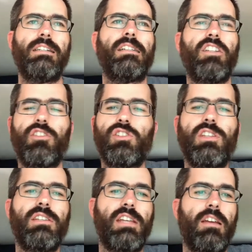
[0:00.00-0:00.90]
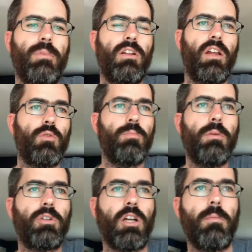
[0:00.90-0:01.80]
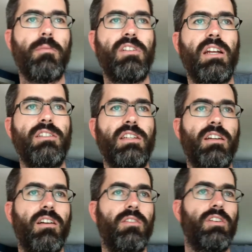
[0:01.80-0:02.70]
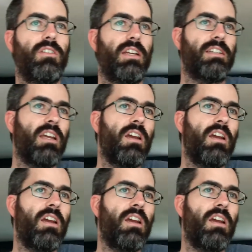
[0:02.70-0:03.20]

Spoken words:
You see this happen a lot where people come up with an idea and they're like,